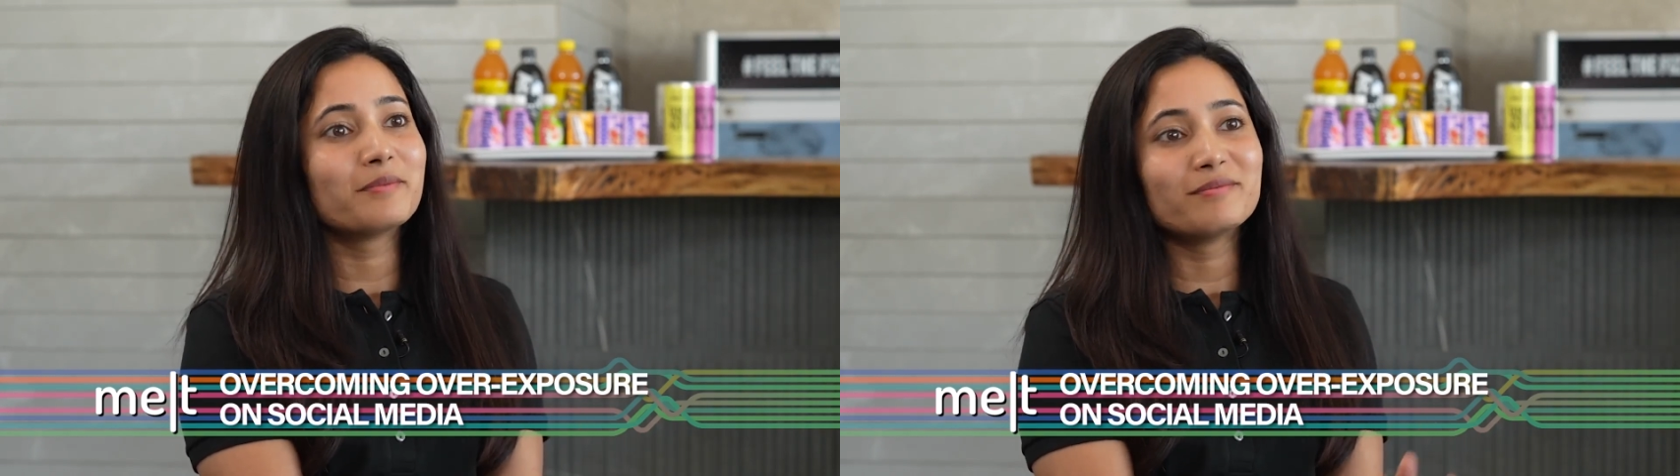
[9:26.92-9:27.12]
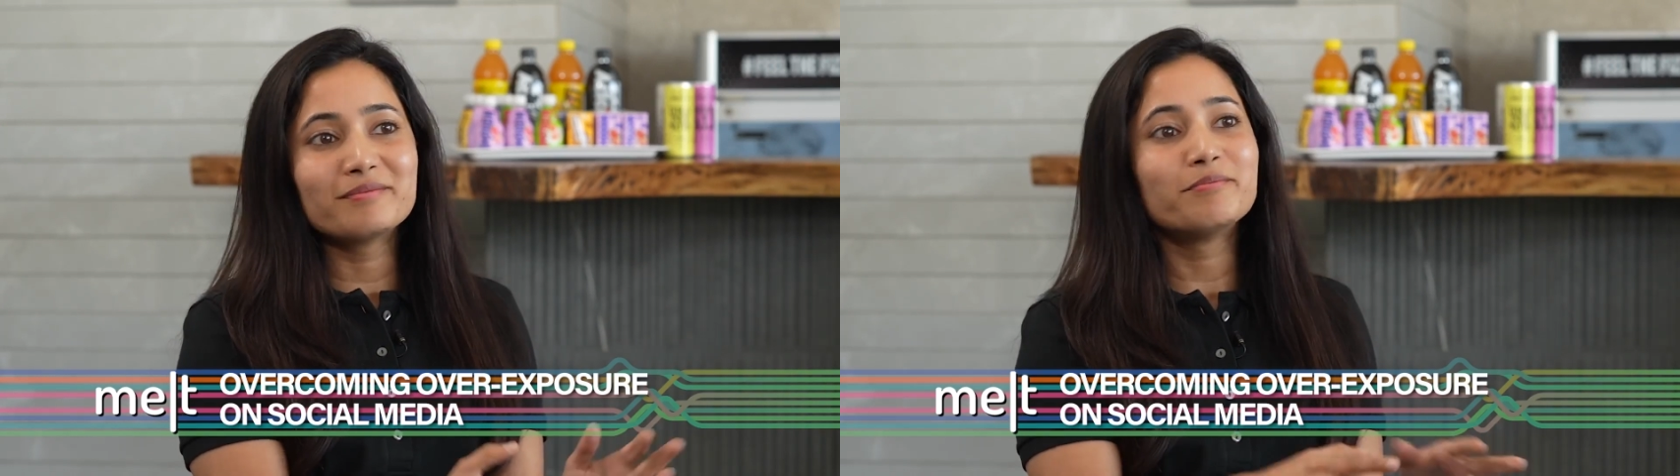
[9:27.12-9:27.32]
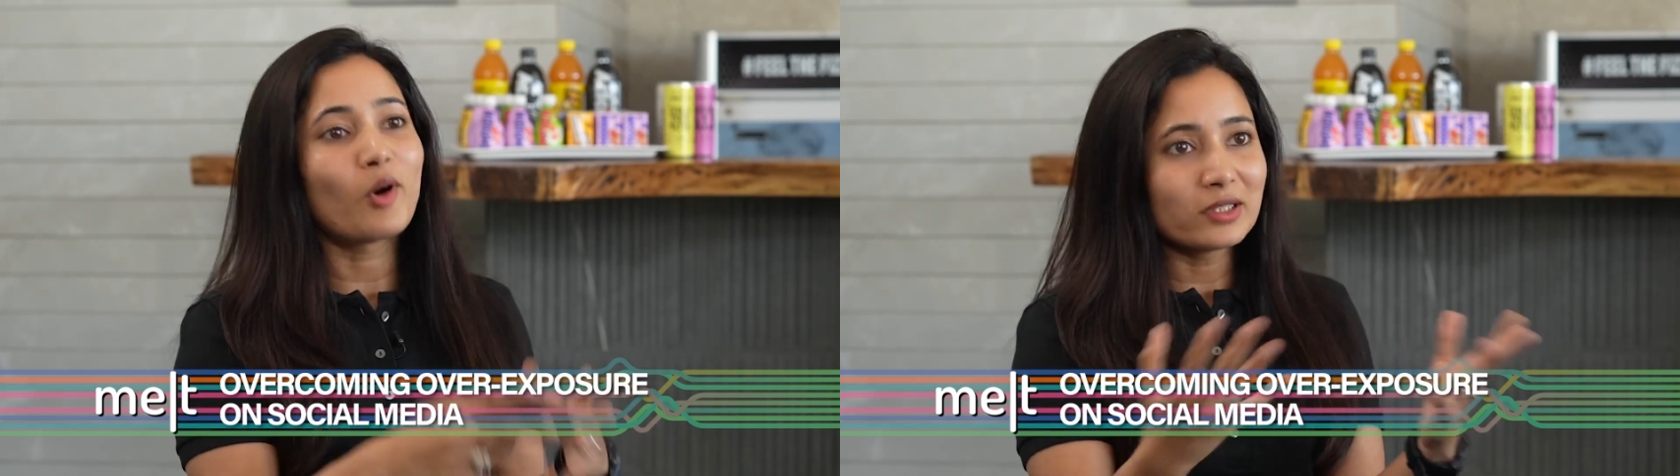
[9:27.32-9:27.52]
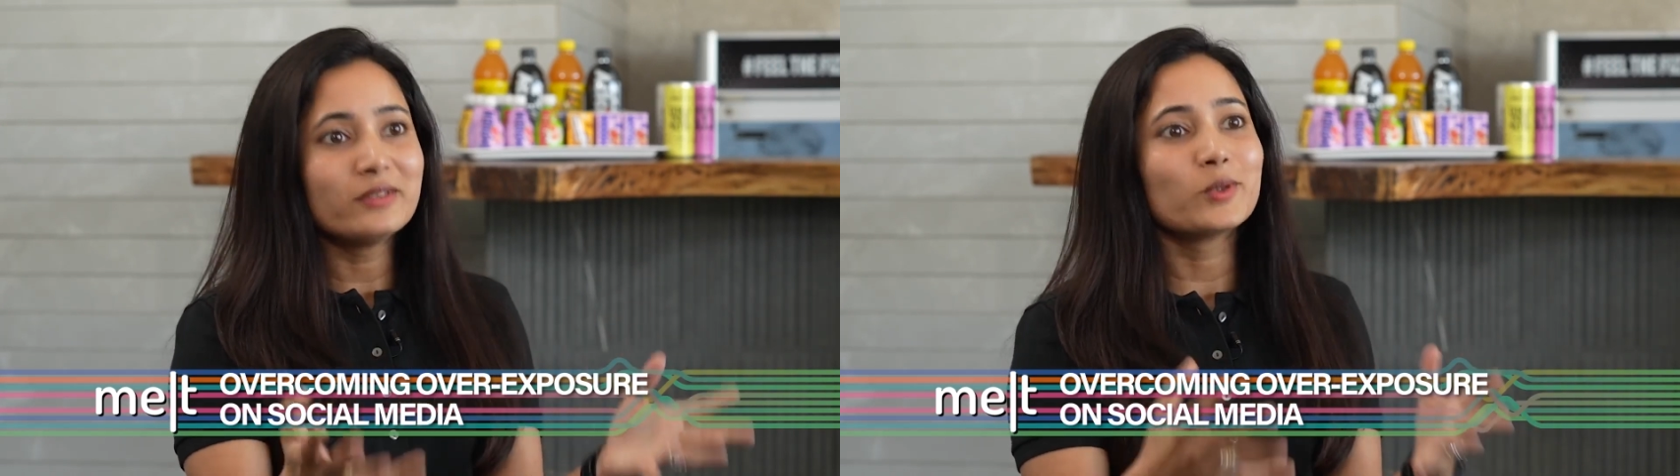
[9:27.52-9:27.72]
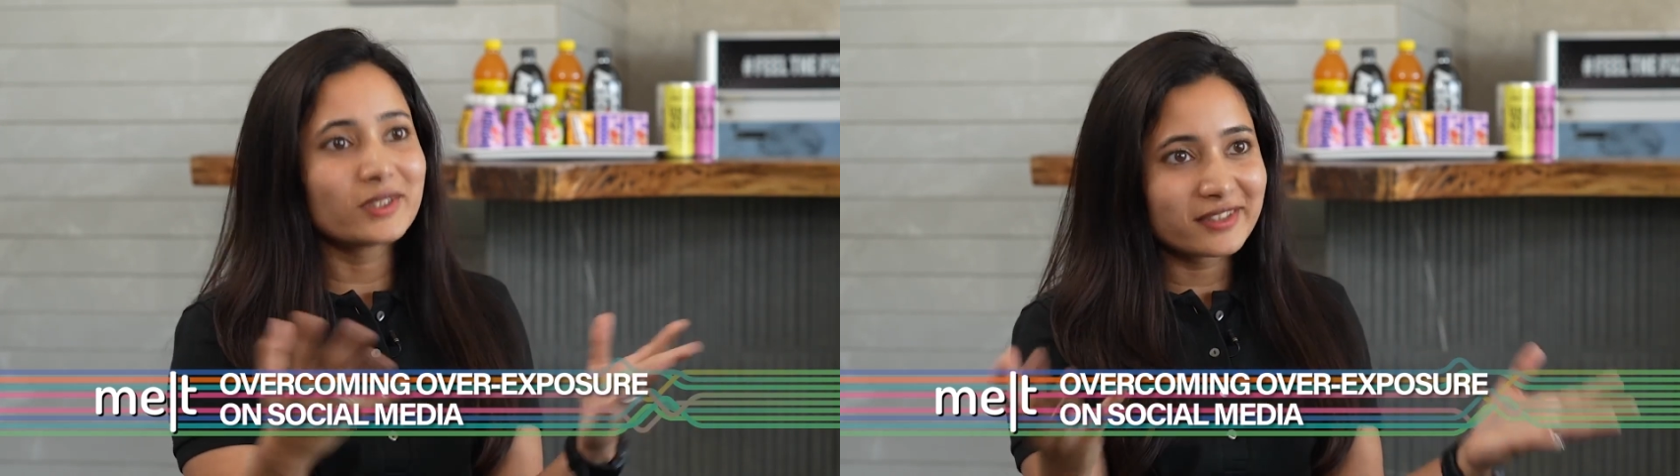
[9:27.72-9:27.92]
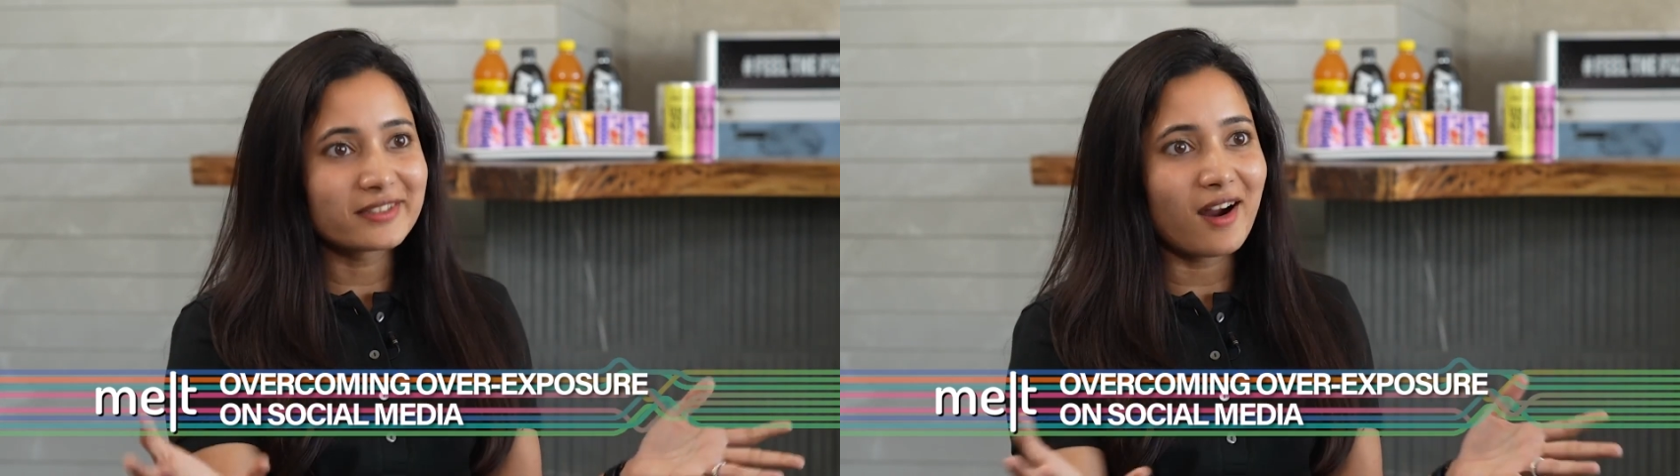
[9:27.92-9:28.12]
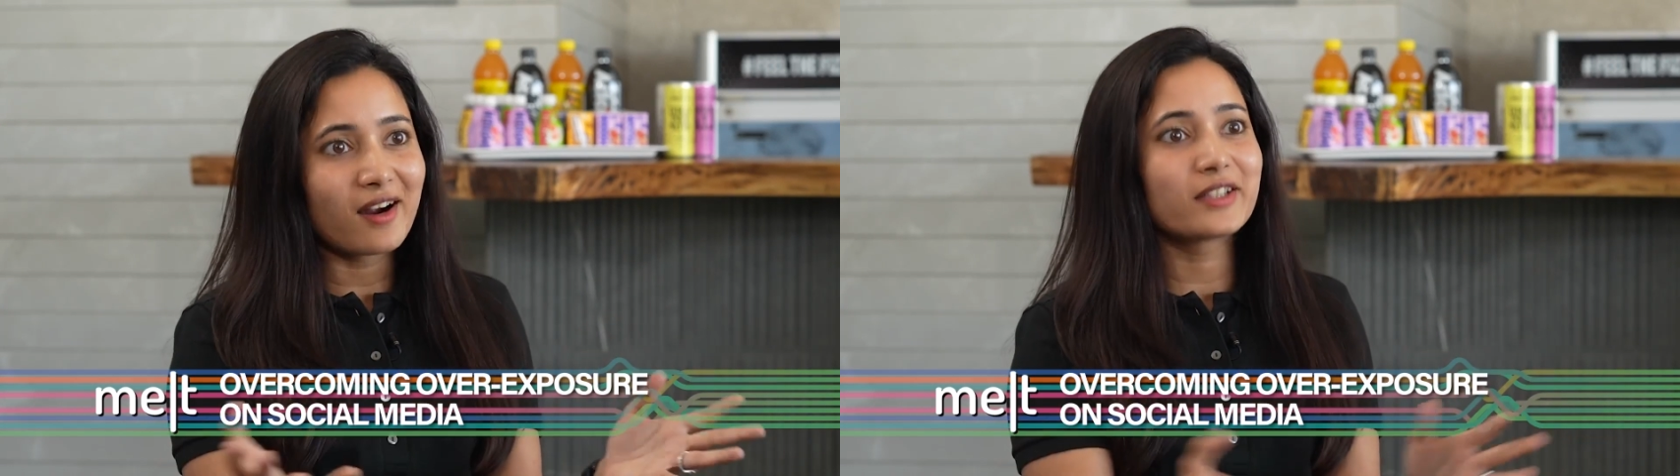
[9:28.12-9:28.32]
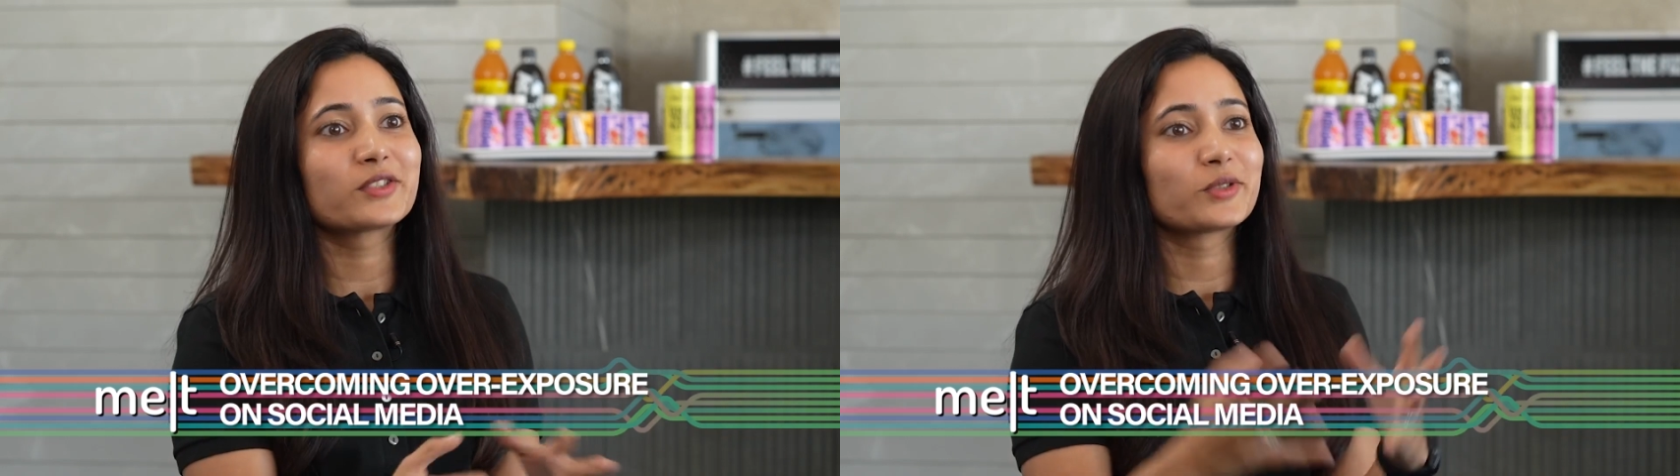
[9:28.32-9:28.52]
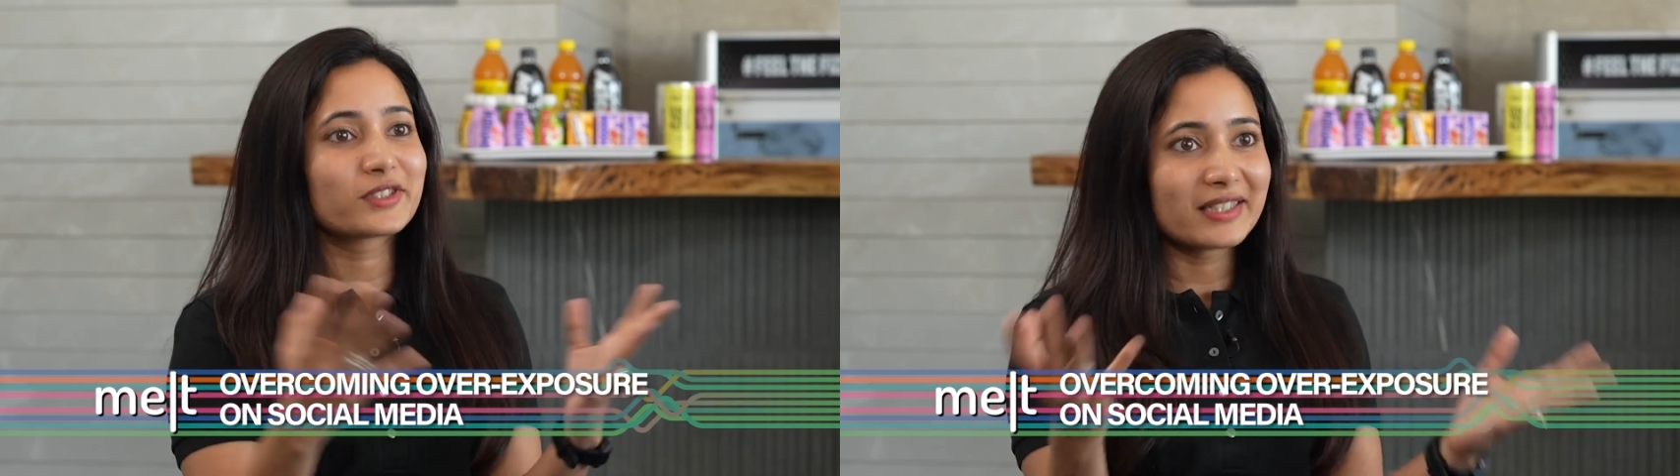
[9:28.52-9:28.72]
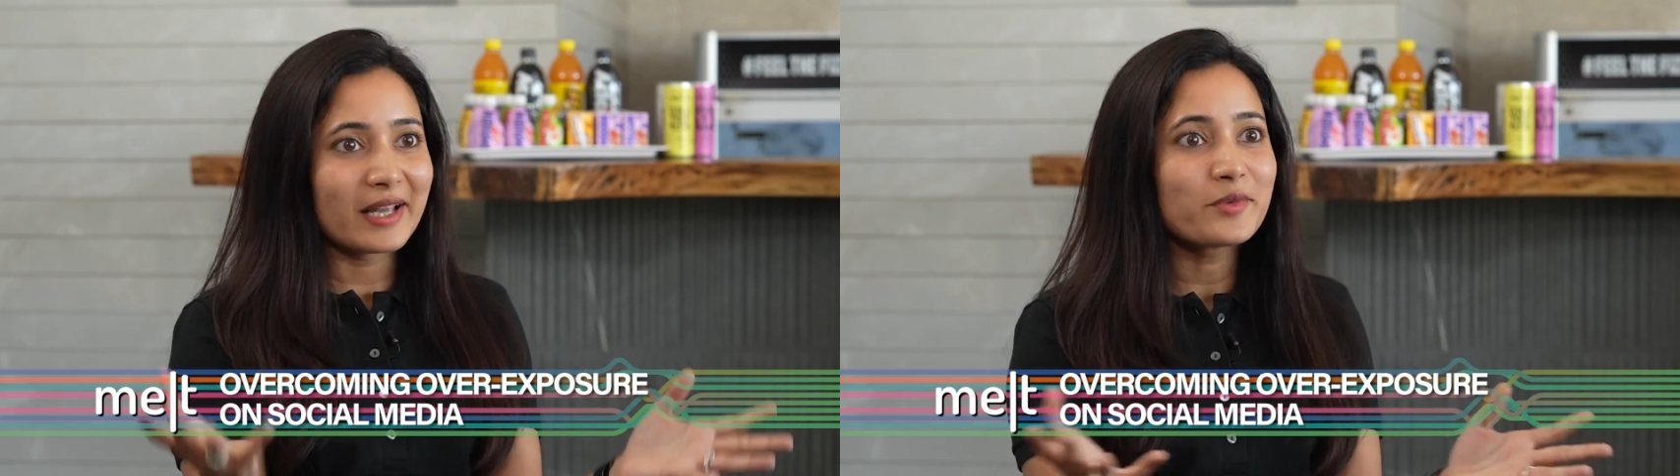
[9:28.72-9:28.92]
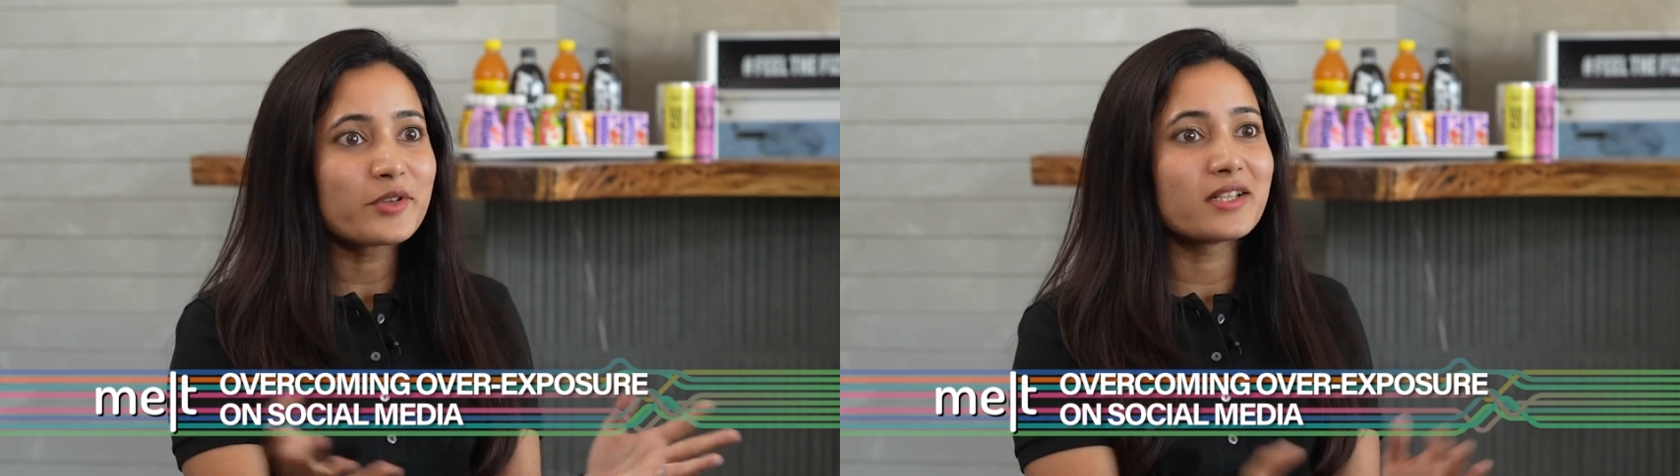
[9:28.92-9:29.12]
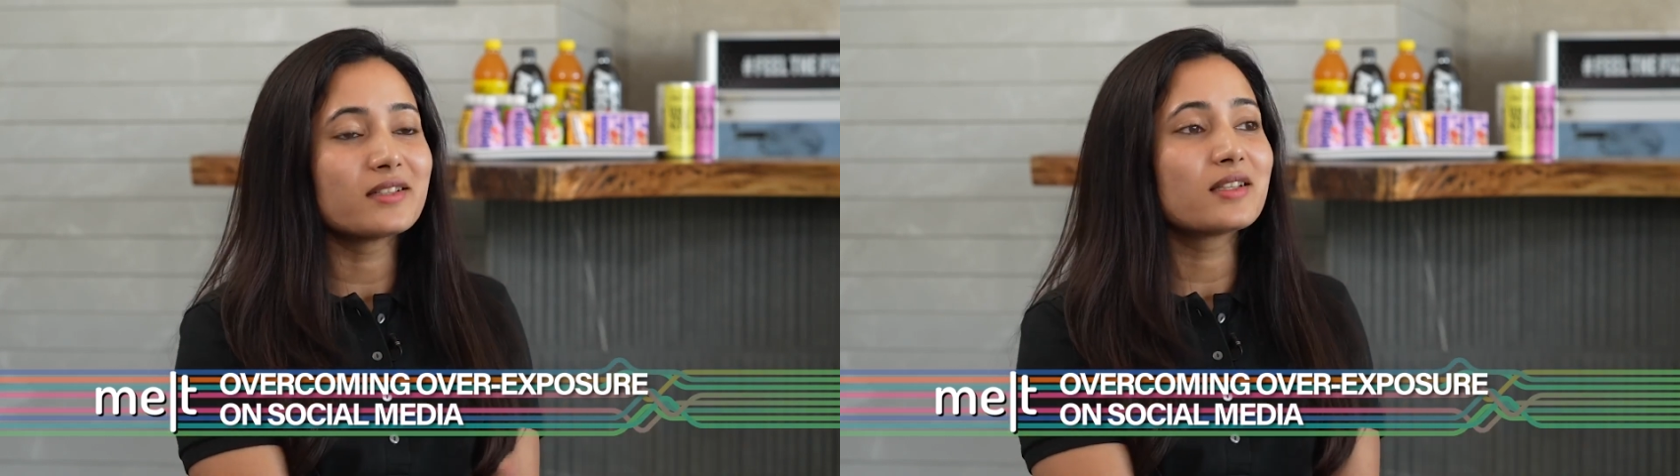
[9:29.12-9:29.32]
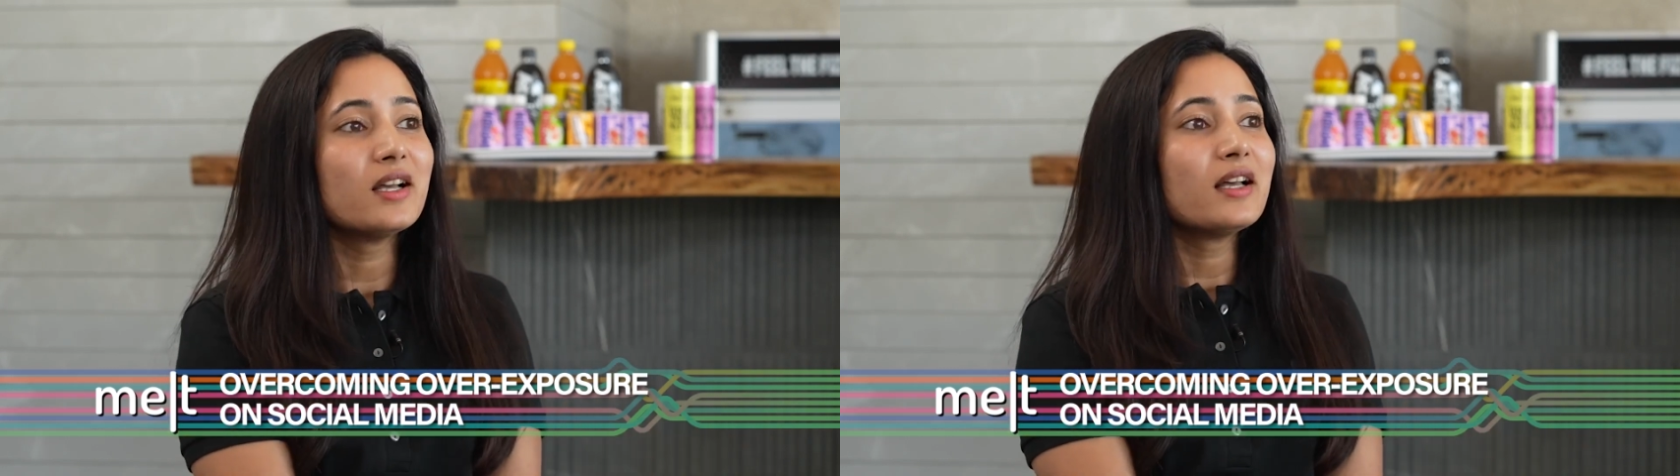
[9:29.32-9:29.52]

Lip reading: Bollywood stars or celebrities